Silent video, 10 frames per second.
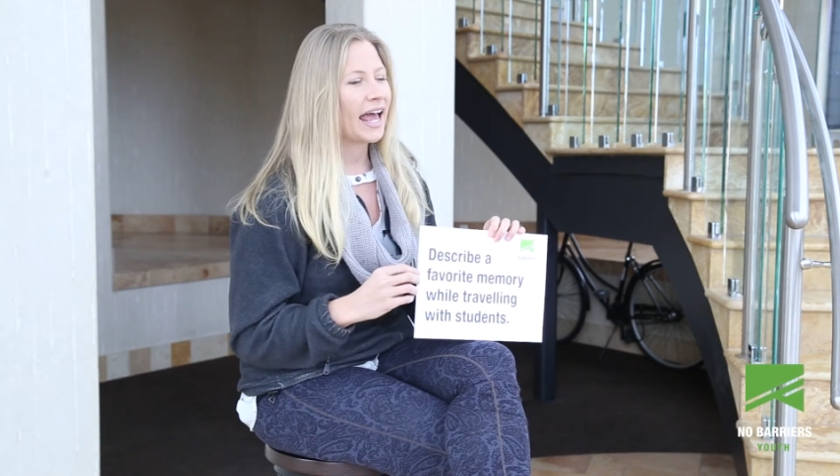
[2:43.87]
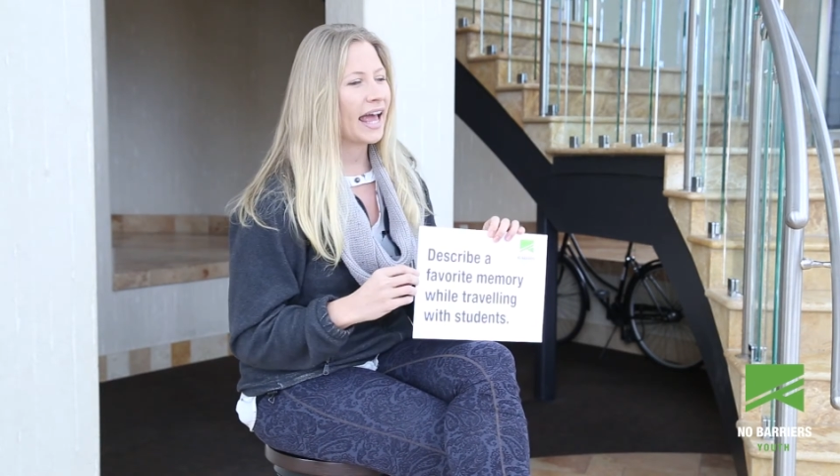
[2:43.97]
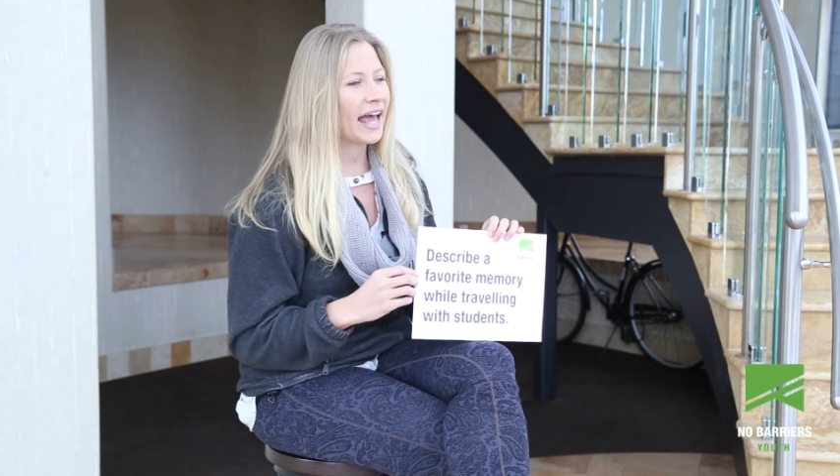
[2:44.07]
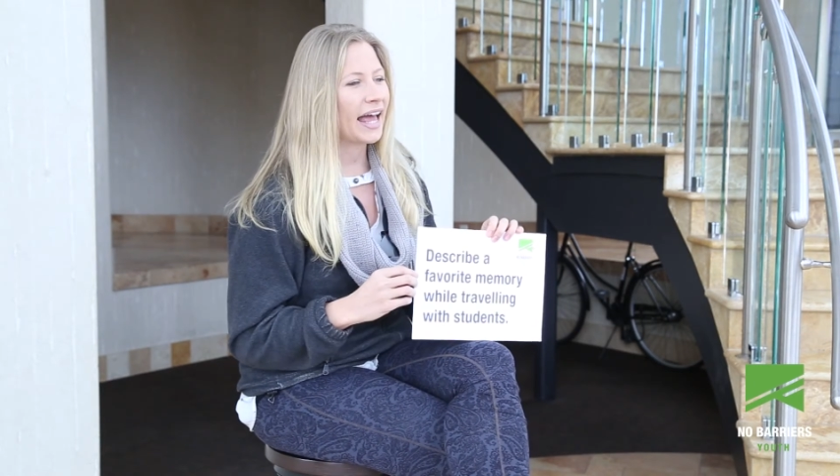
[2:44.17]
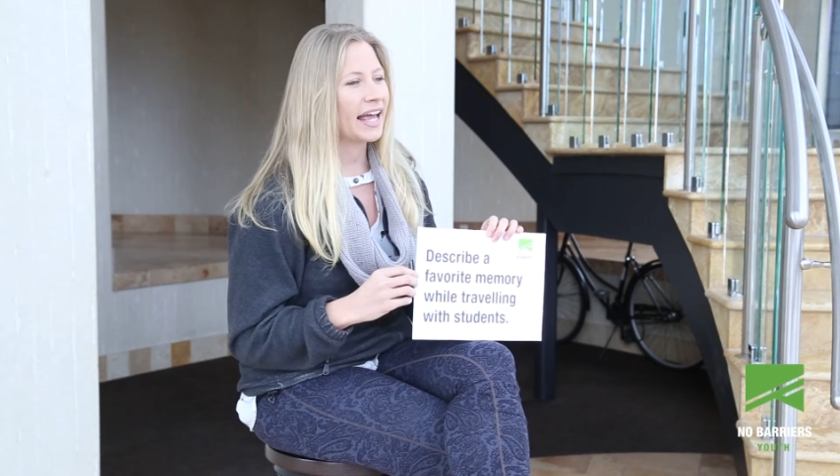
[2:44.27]

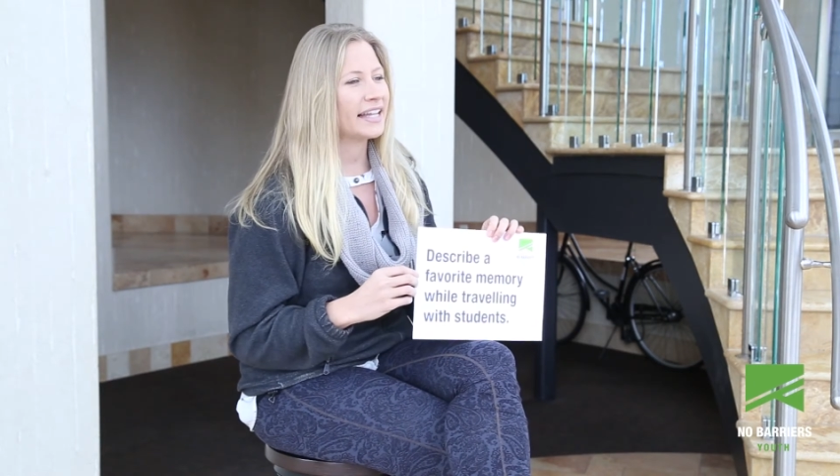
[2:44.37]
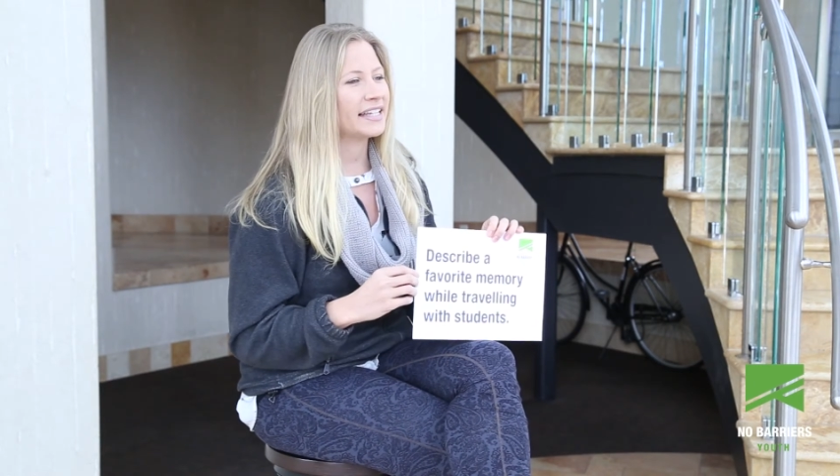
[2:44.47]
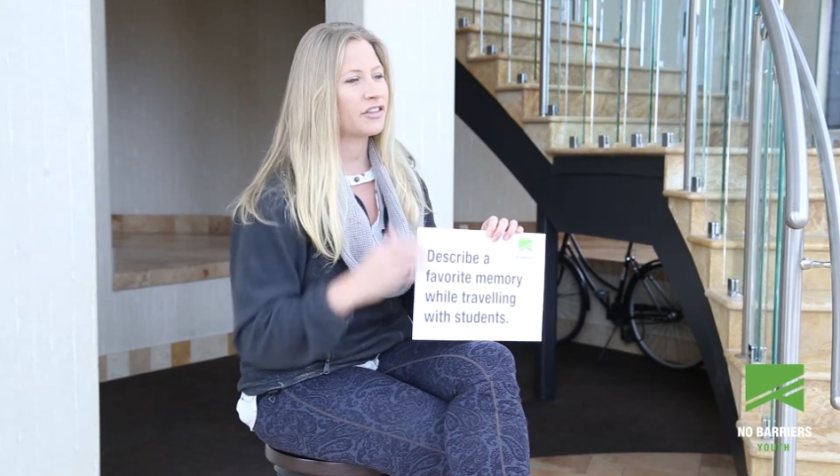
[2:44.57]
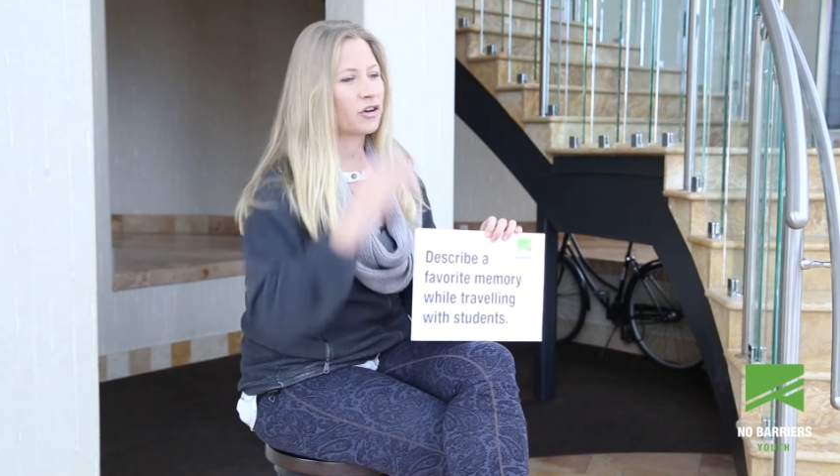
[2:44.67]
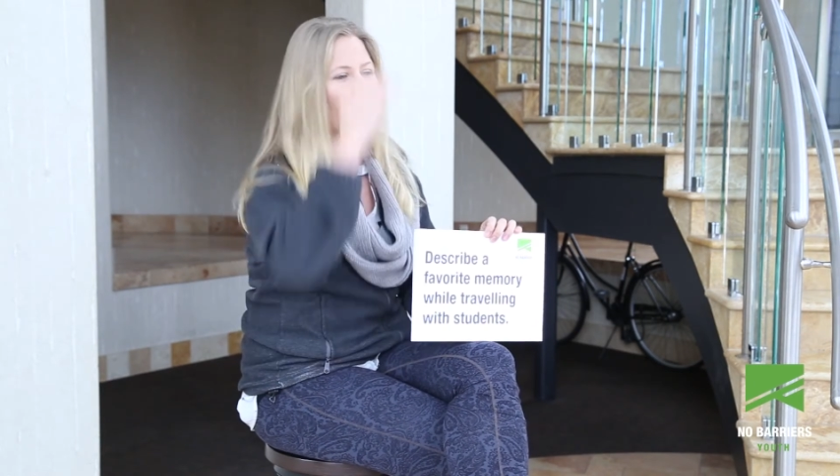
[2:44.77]

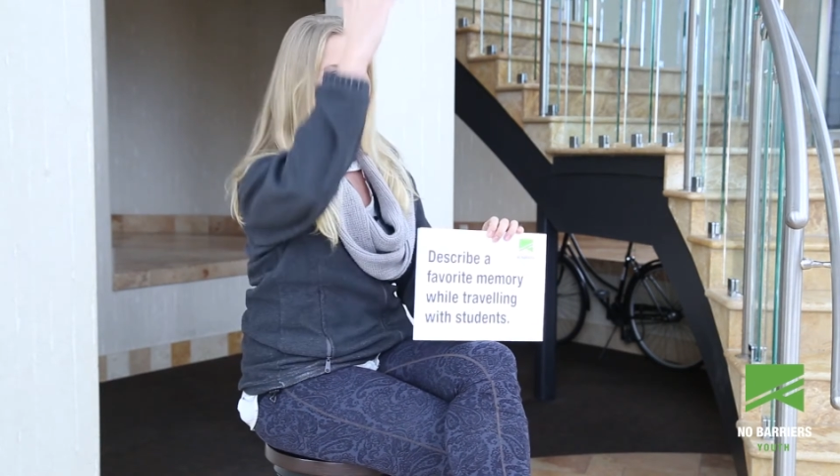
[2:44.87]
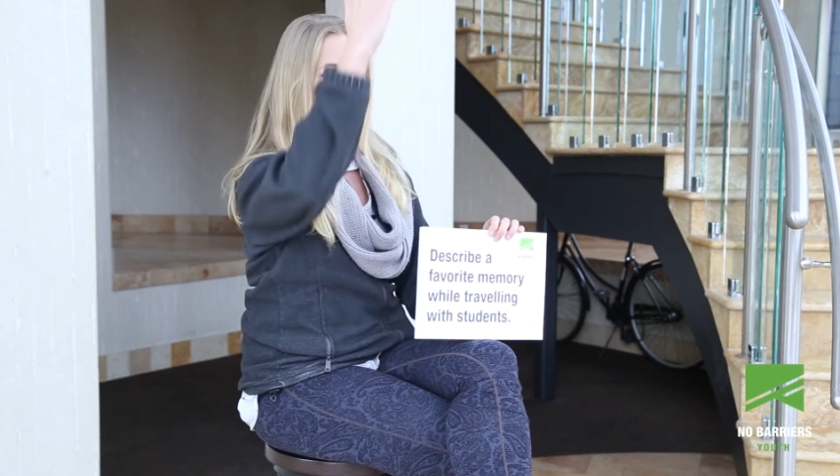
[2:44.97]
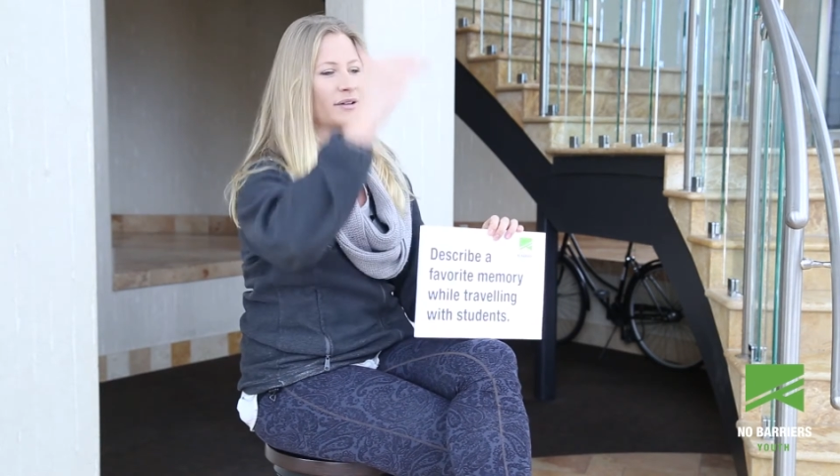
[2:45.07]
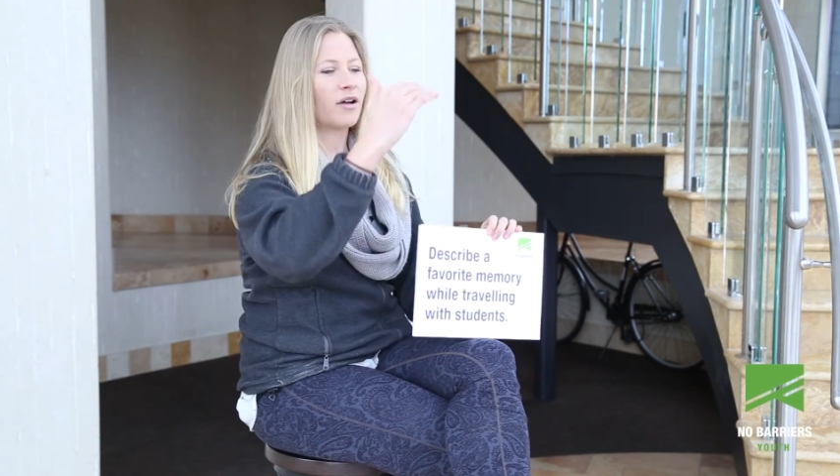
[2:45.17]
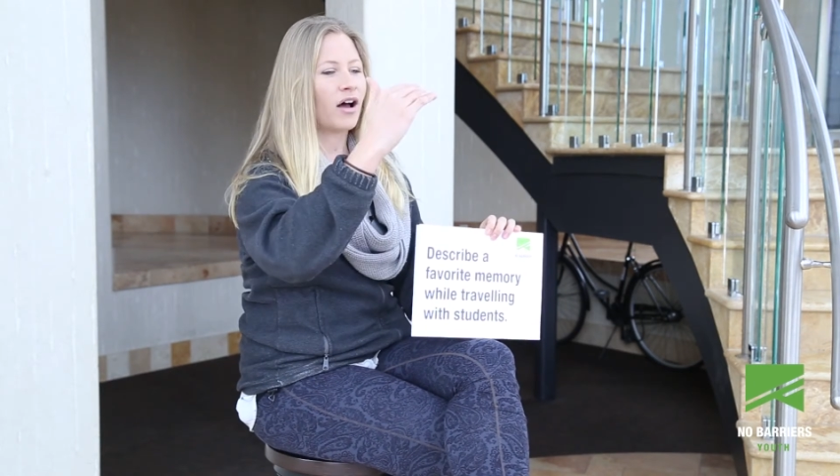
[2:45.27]
and they're coming
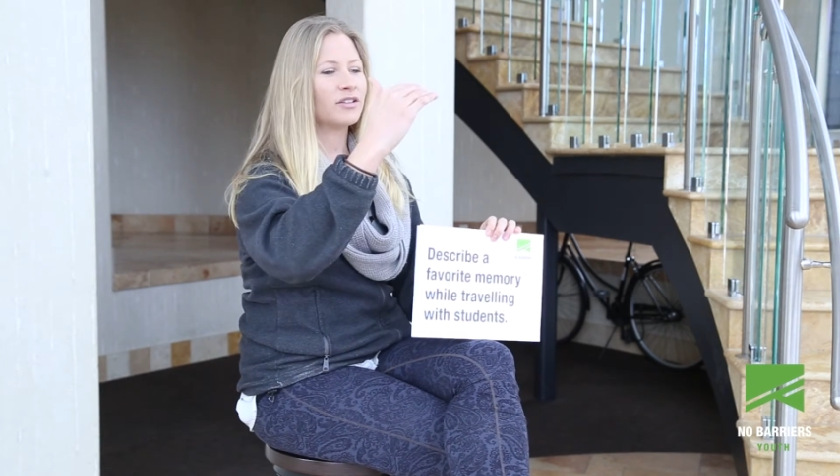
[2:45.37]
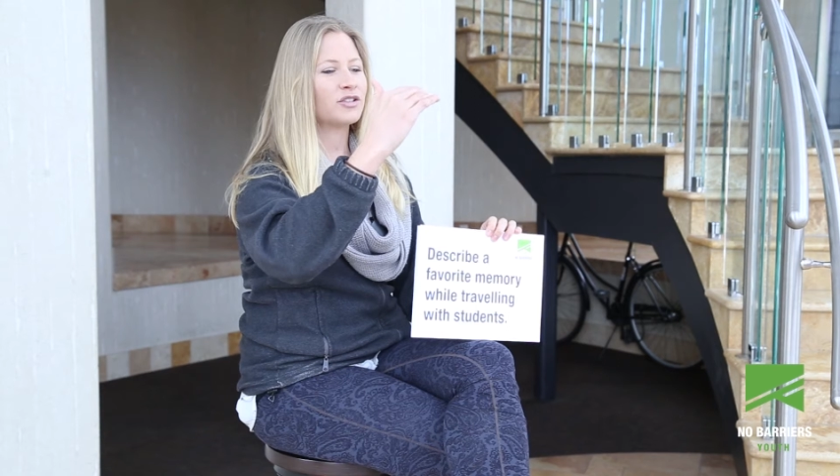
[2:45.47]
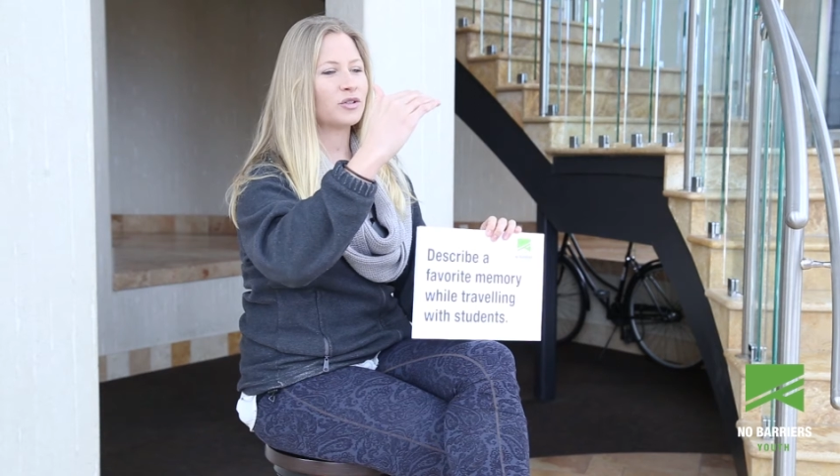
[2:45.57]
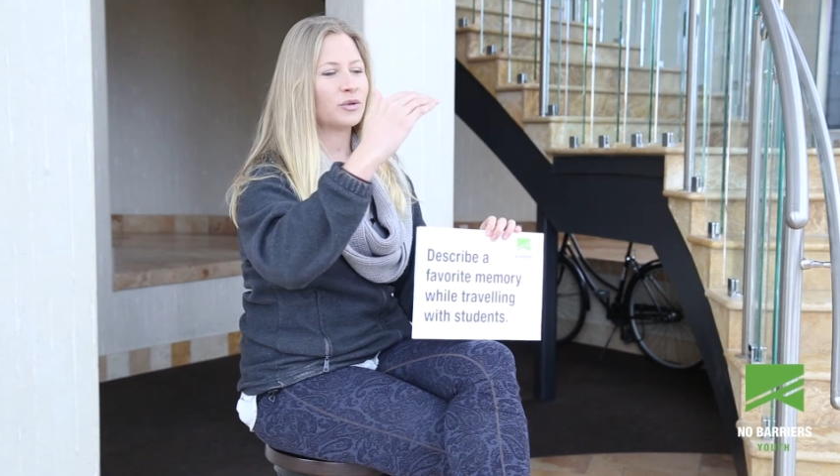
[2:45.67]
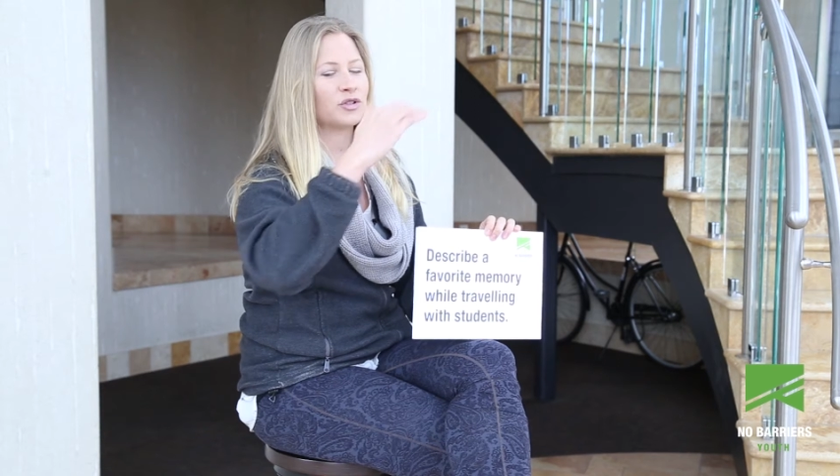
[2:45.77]
down onto